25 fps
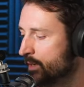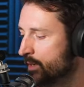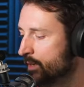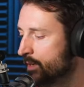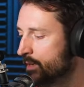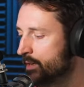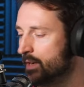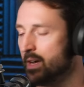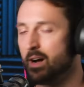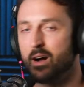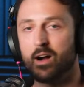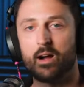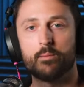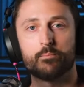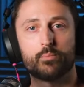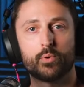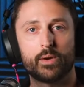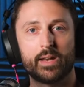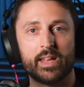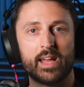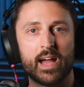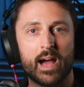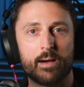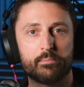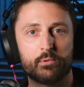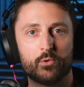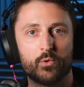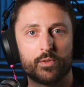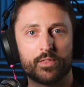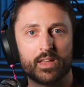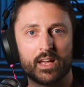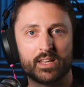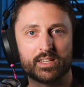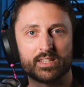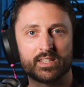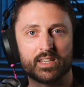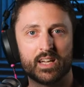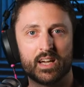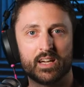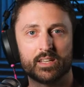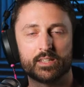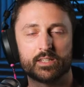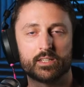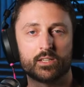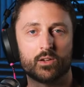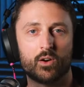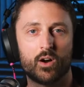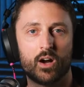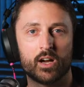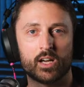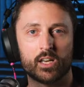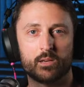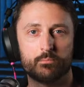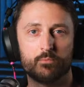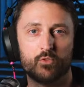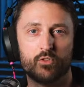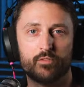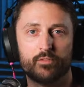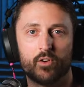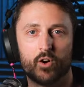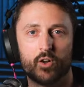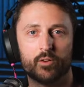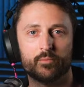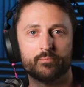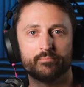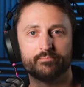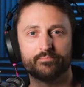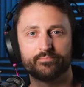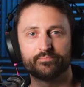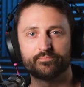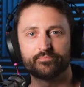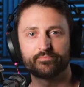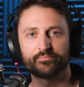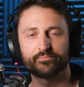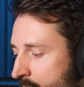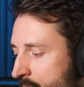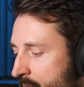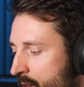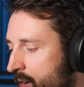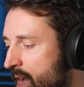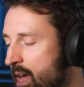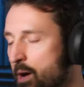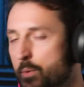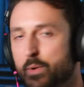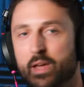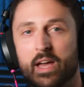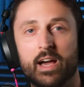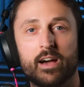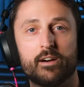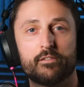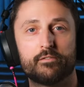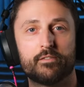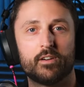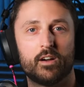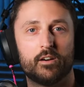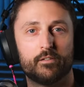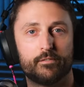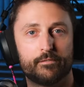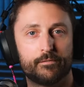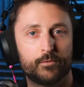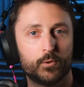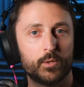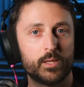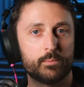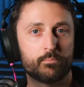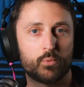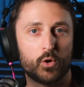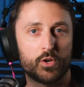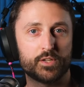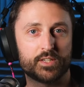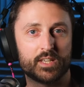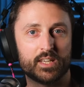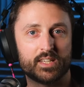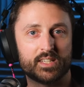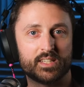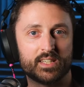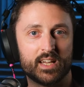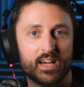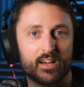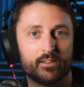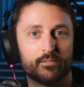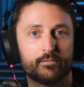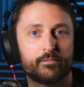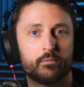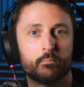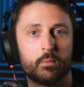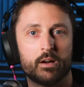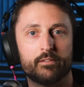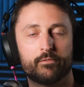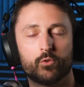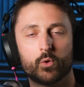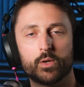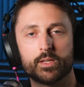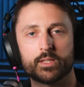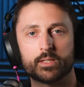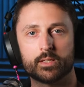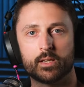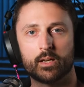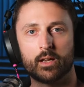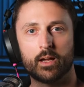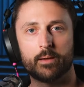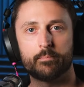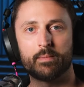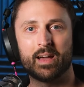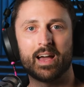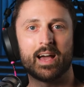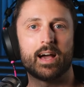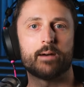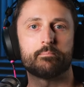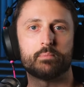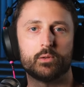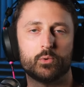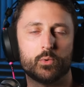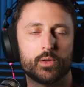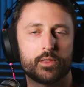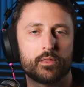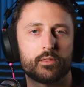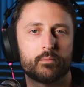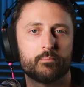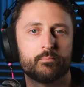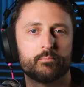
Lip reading: Now I'm pretty happy with that sound, so I'm going to move on. Now we have a fully processed sound for my voice that I am happy with.